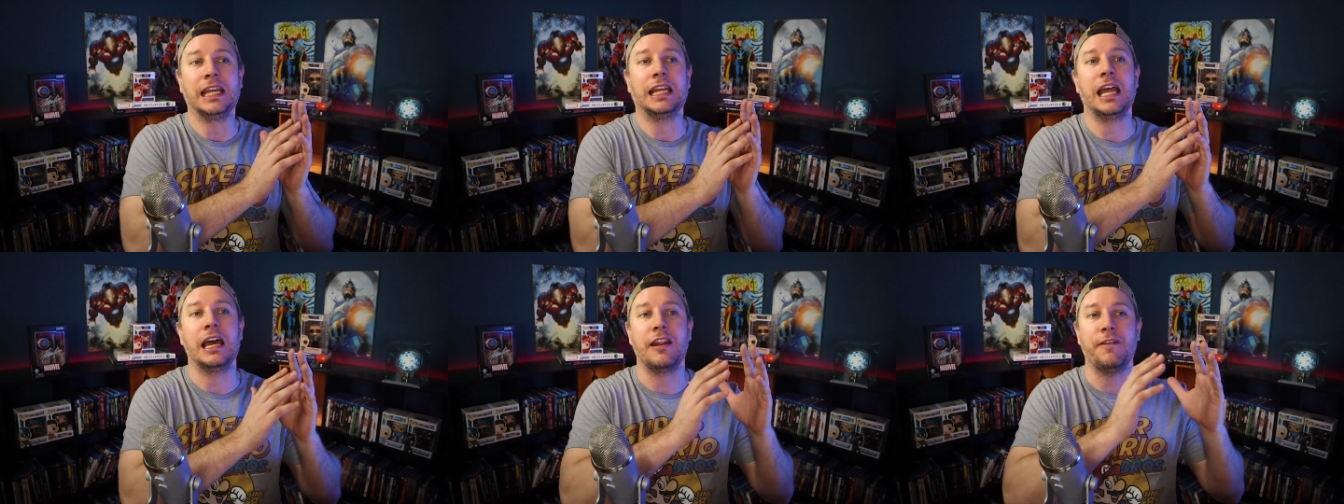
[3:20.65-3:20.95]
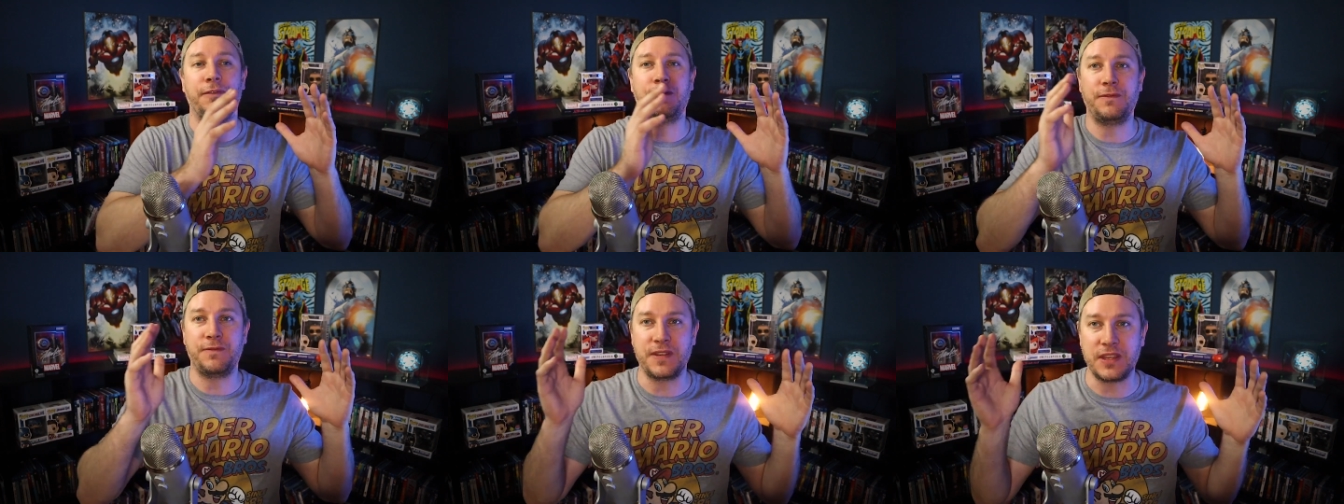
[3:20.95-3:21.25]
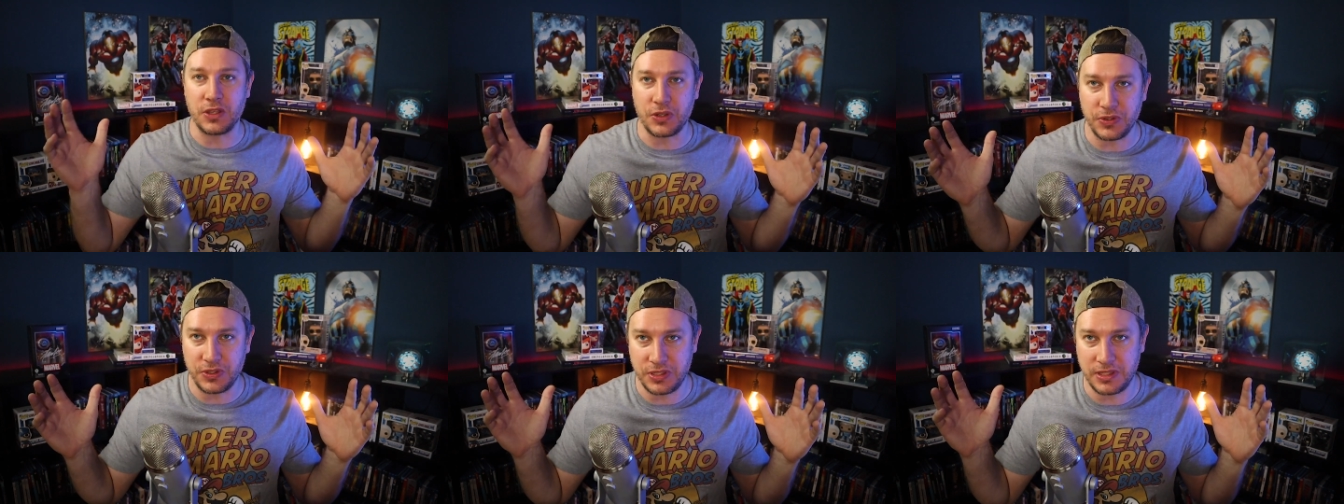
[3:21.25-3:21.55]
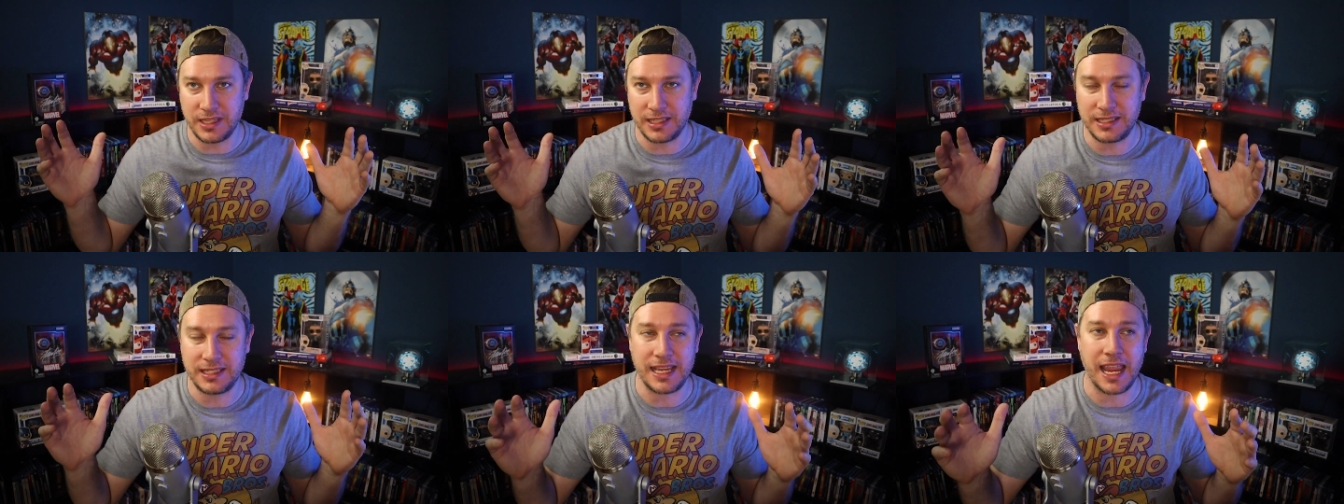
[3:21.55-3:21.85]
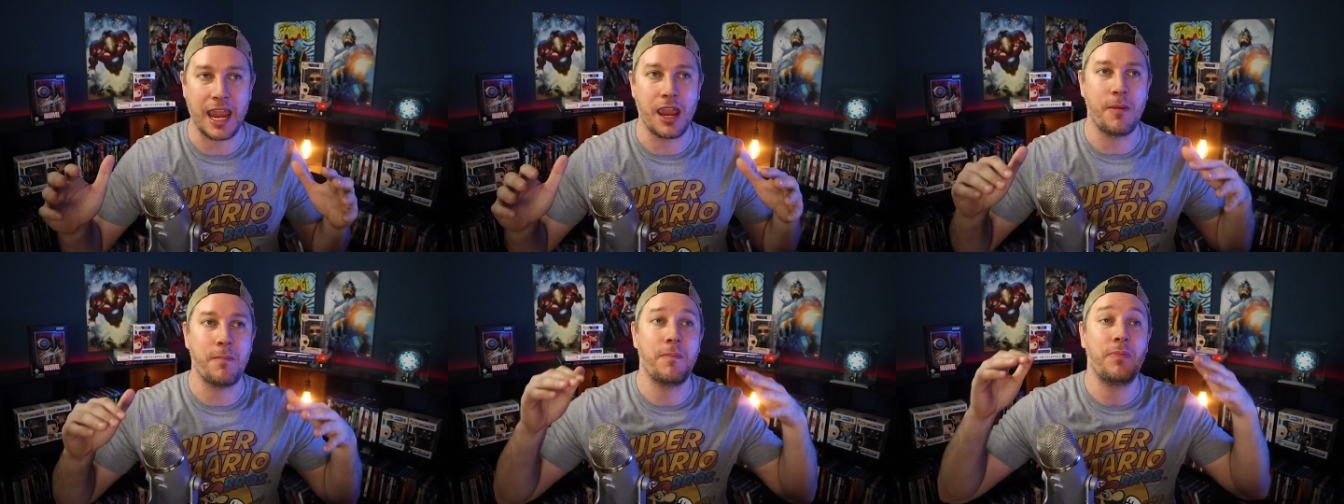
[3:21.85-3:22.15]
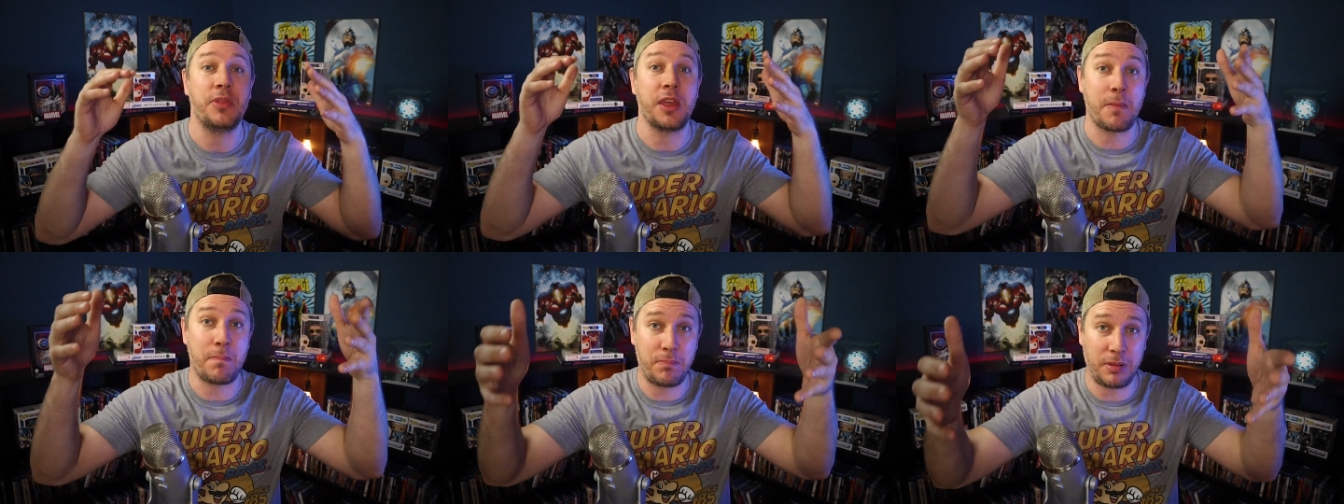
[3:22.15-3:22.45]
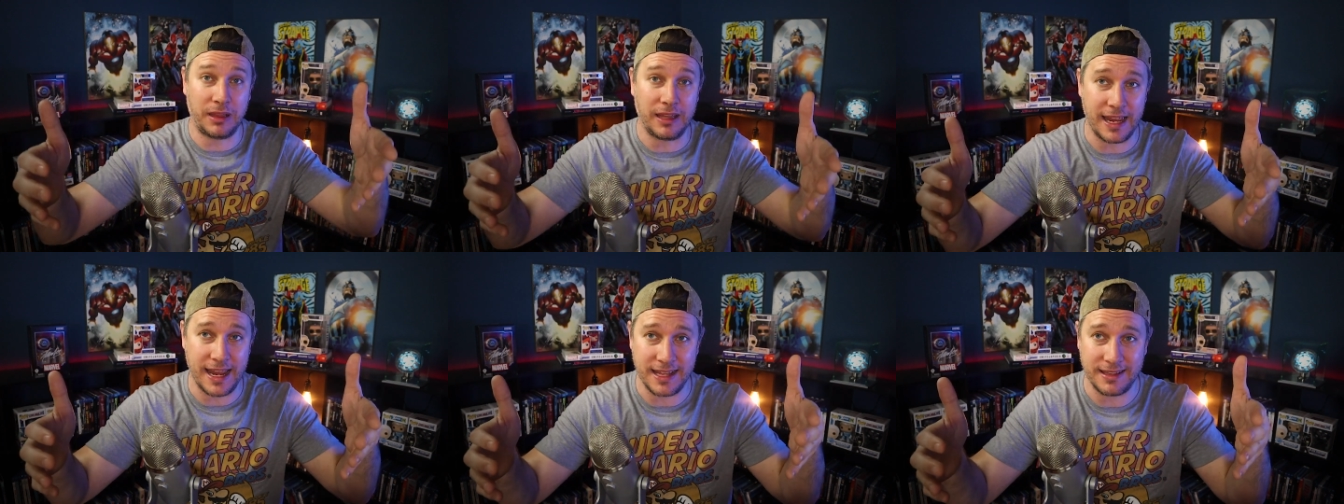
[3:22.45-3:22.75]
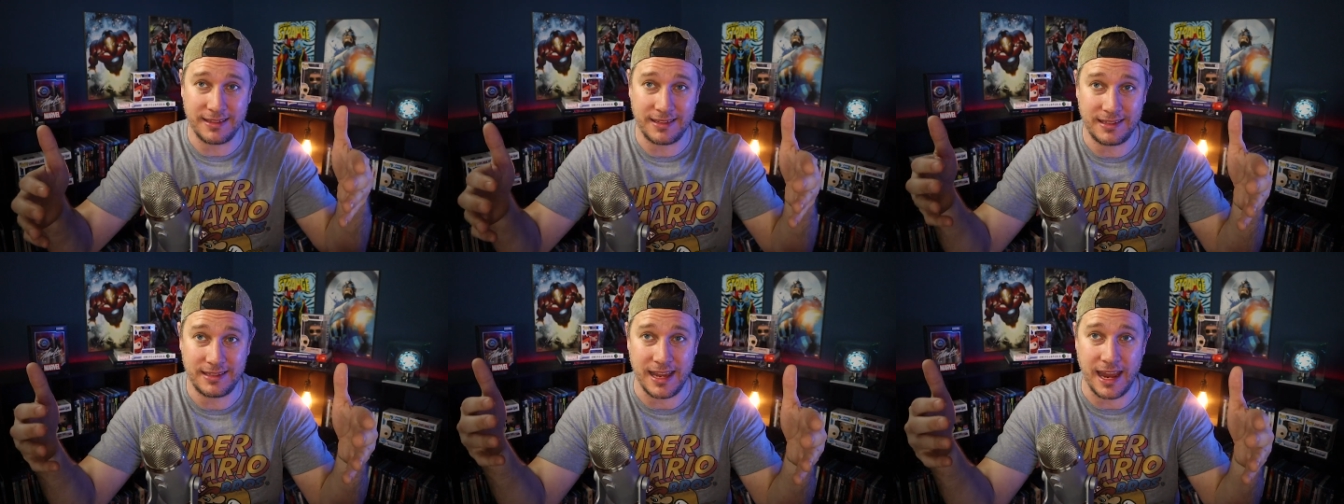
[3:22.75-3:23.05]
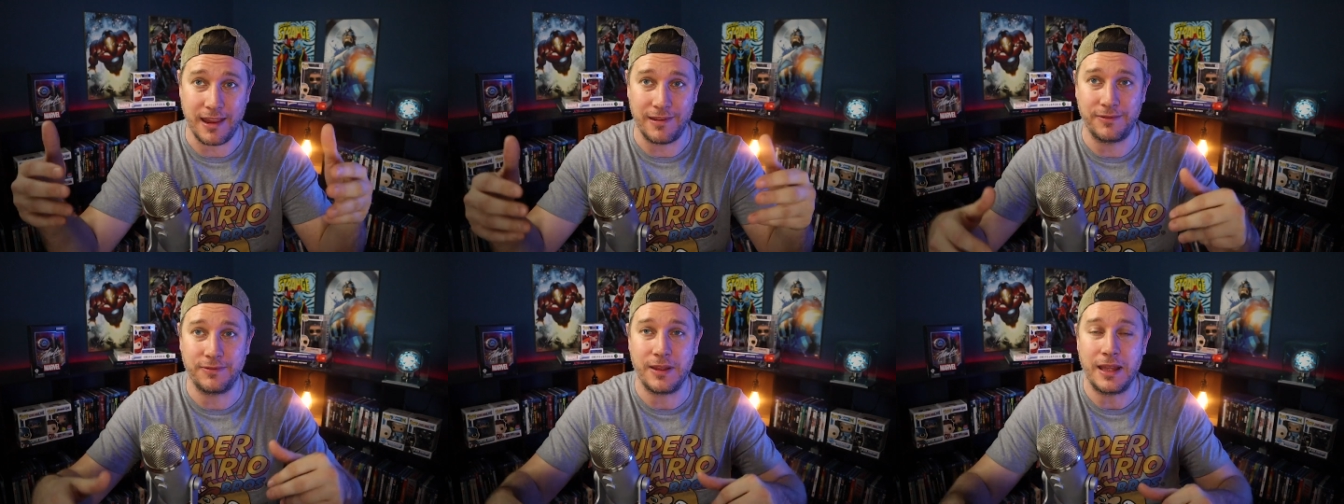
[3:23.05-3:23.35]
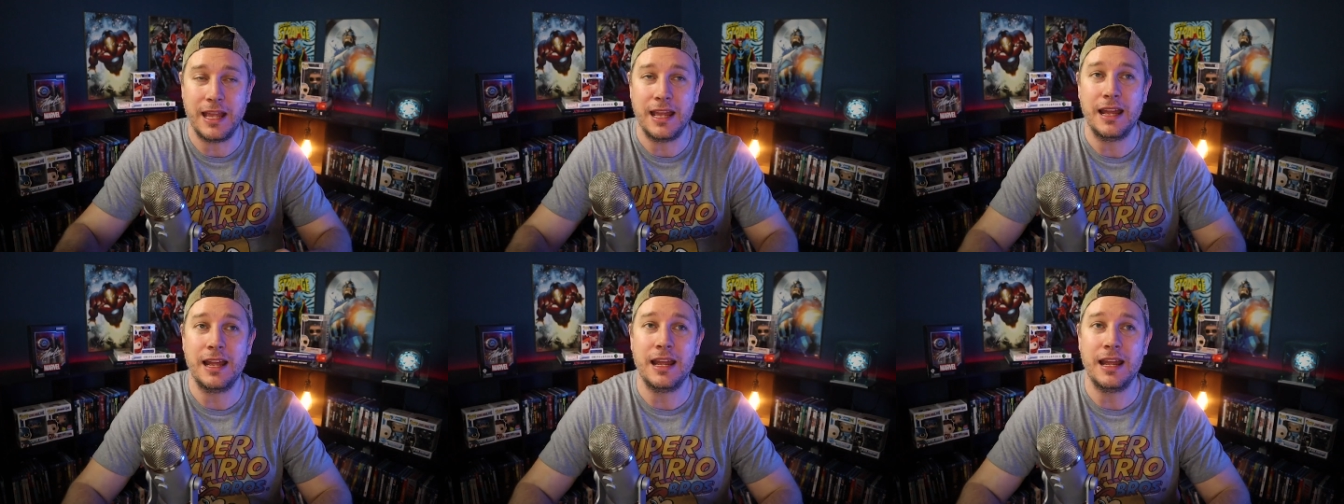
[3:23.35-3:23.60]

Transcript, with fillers: kind of feels the same, they play it safe.